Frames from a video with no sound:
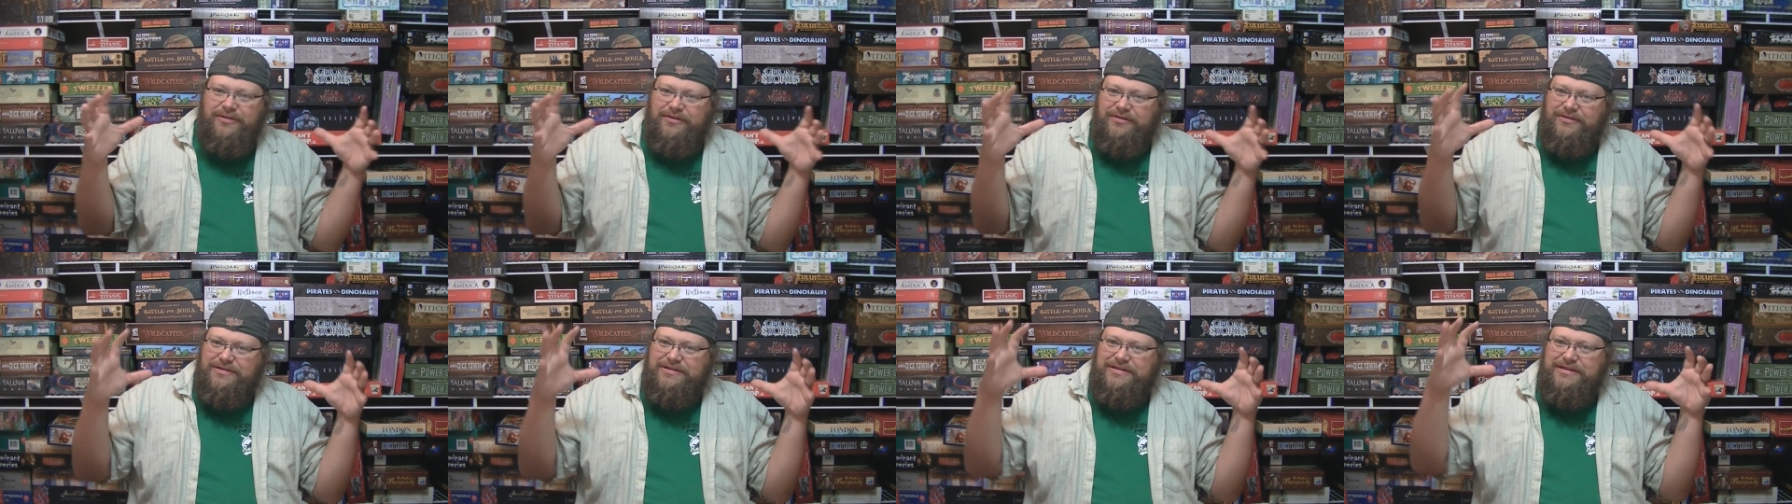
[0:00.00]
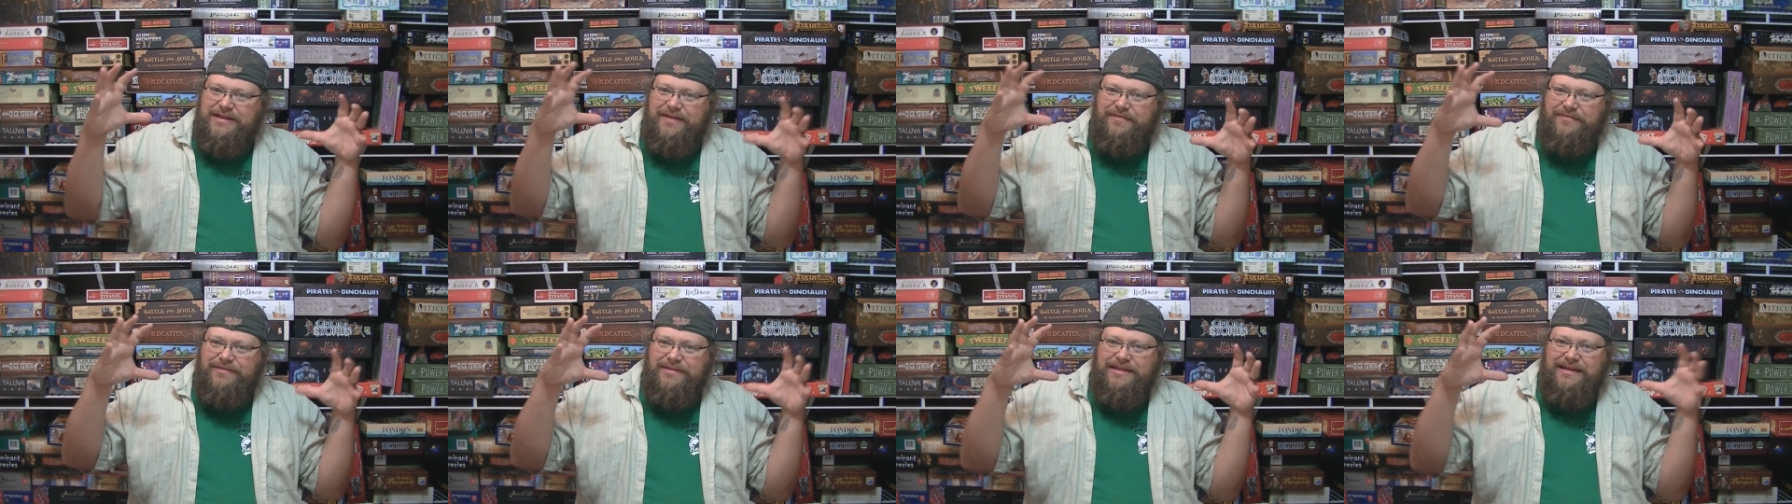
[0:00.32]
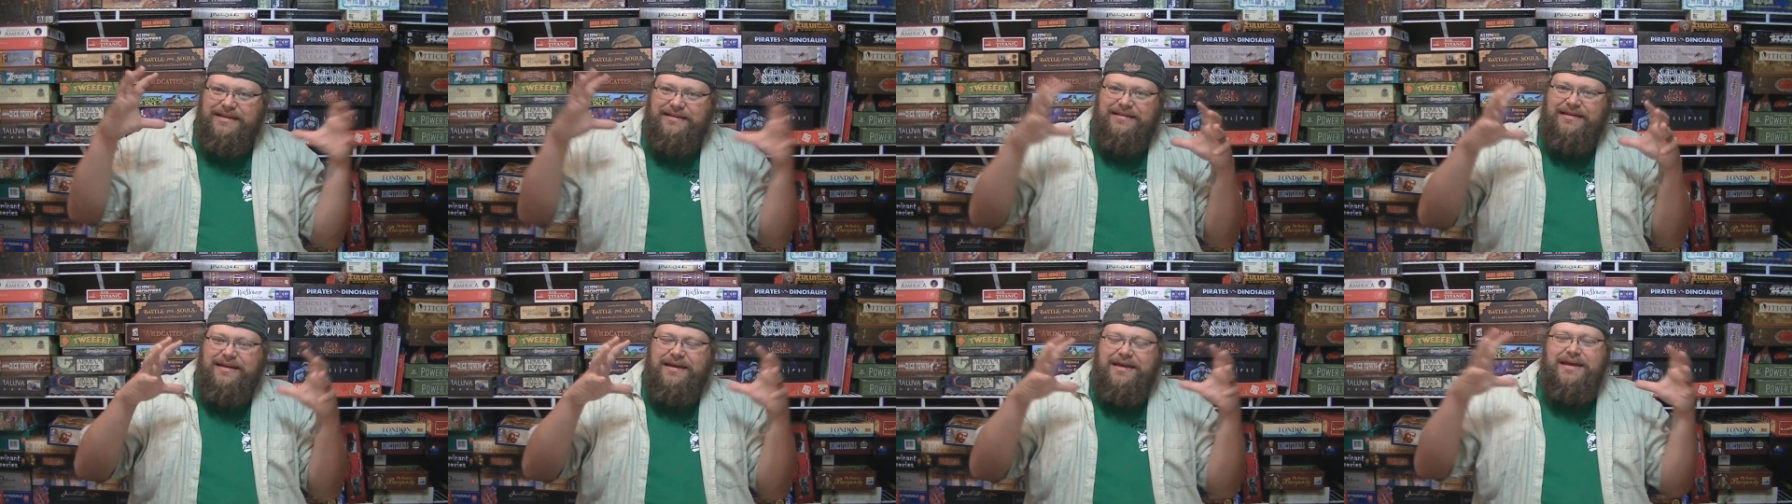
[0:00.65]
They're just
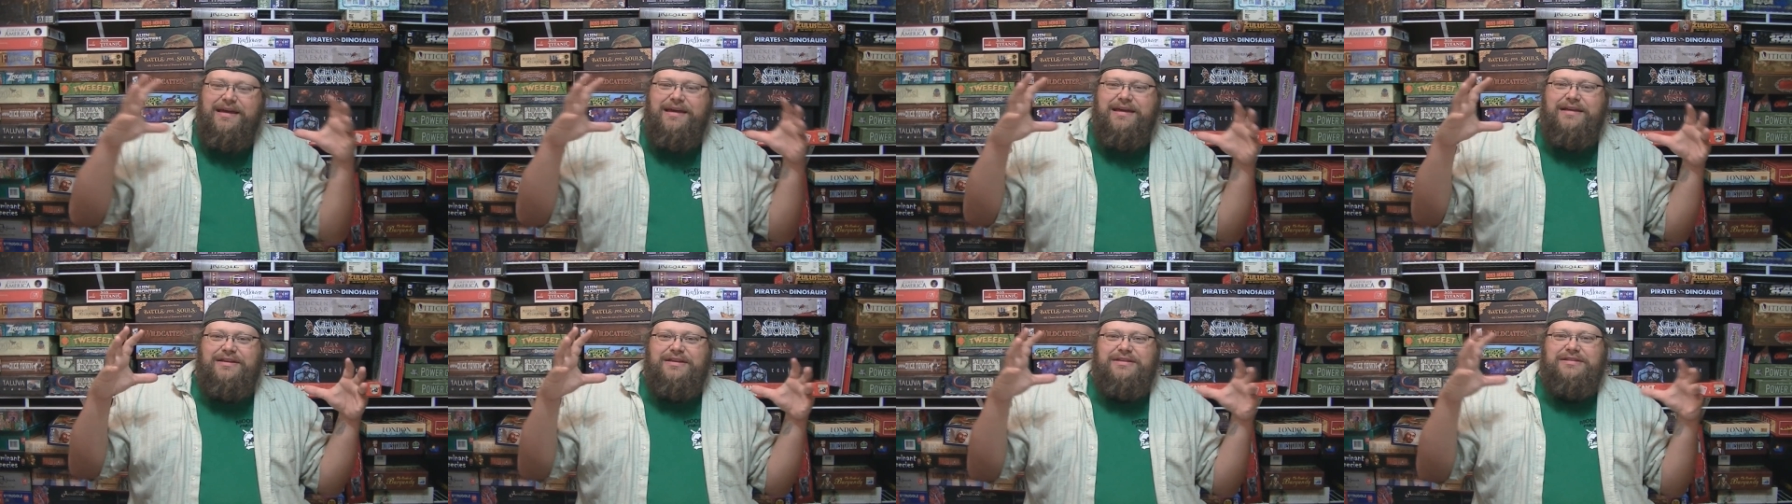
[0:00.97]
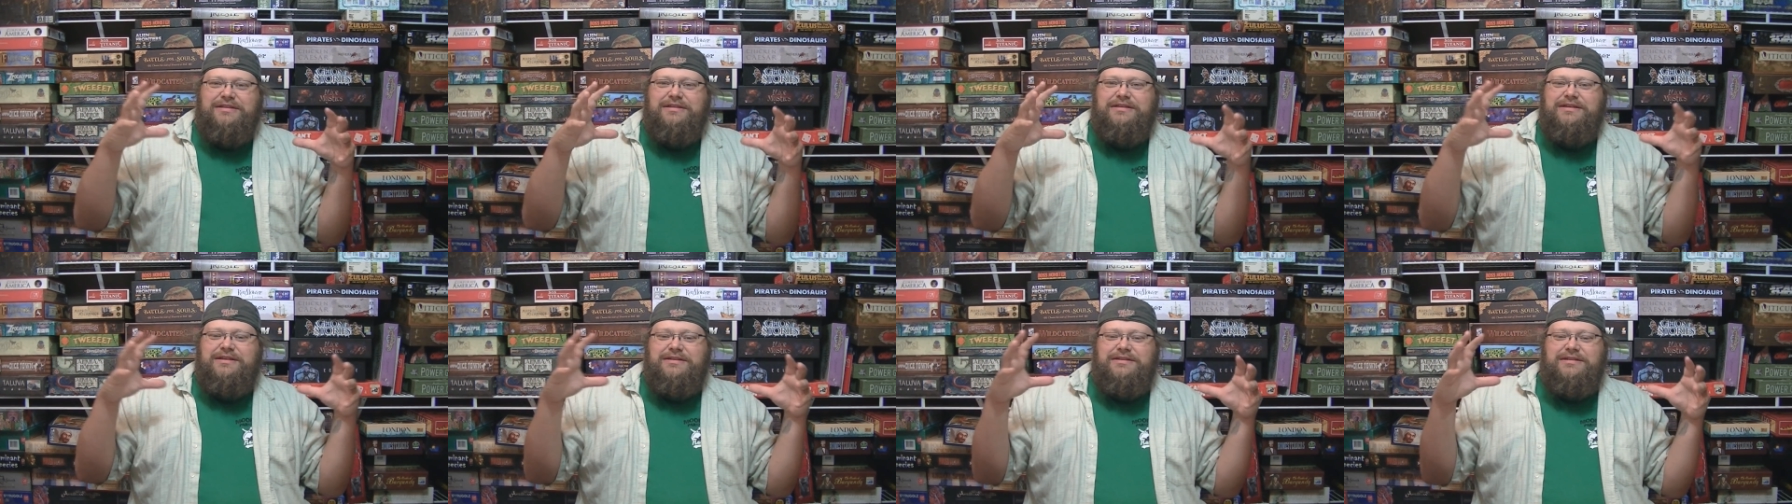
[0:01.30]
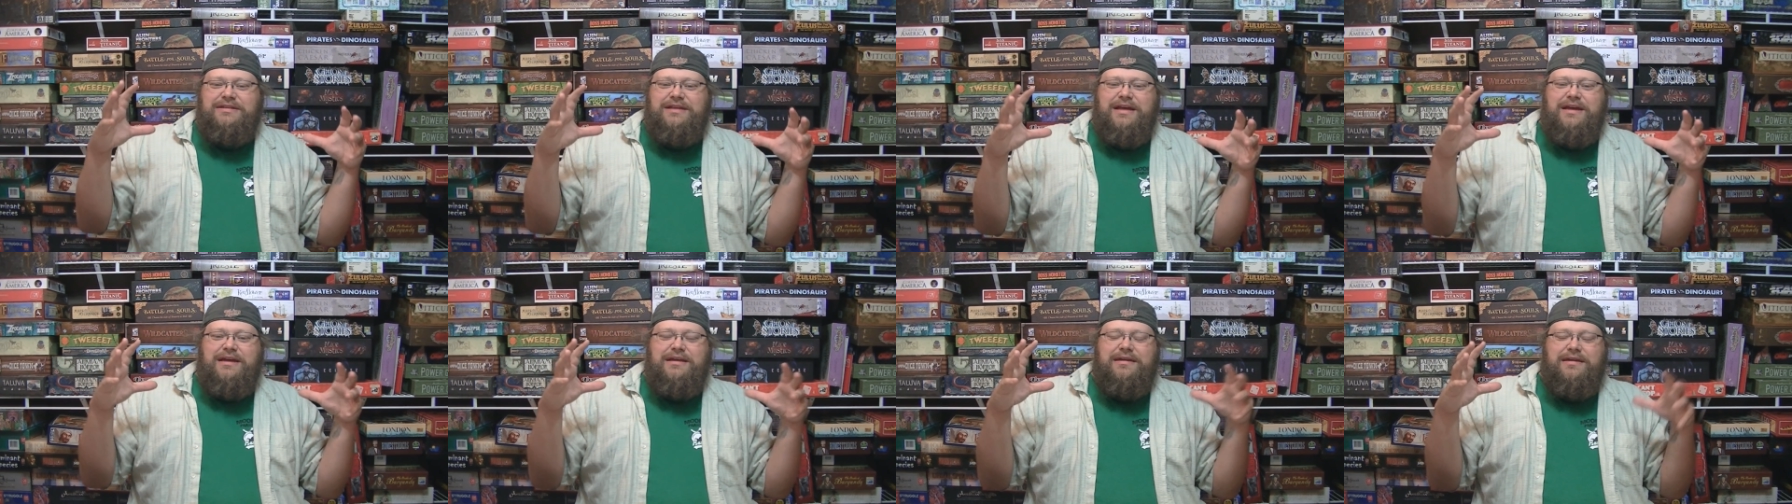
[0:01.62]
everything, just
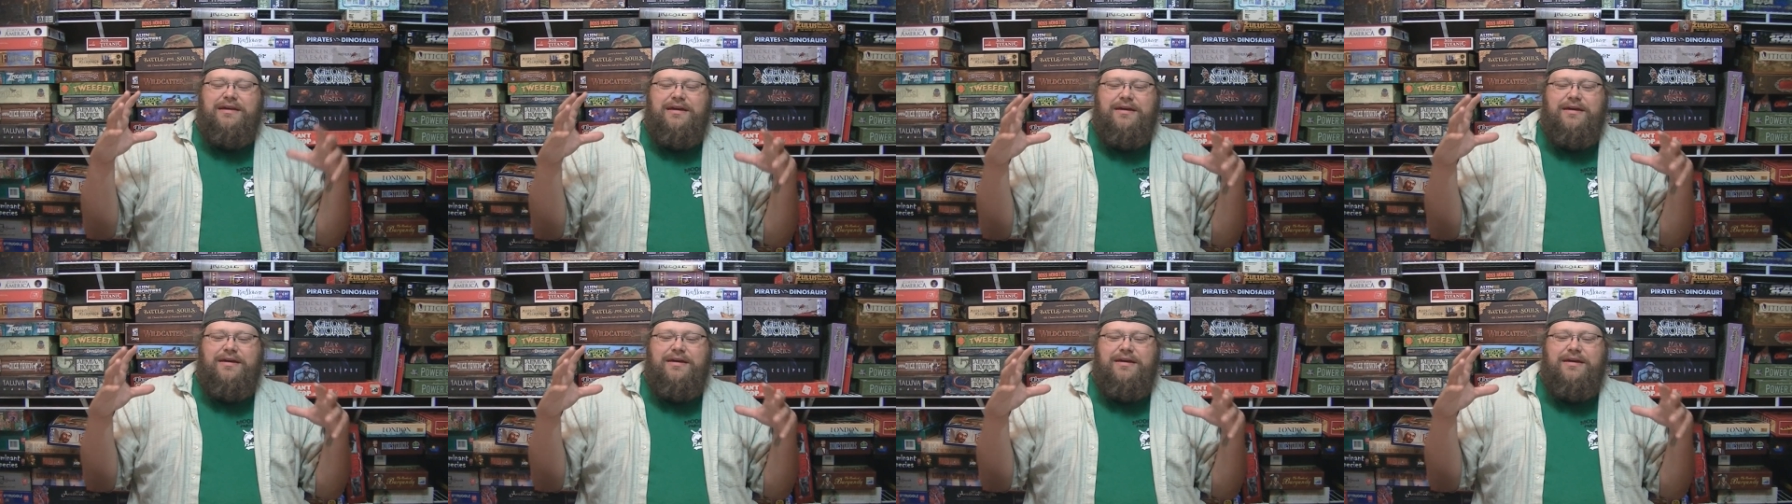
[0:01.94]
just like.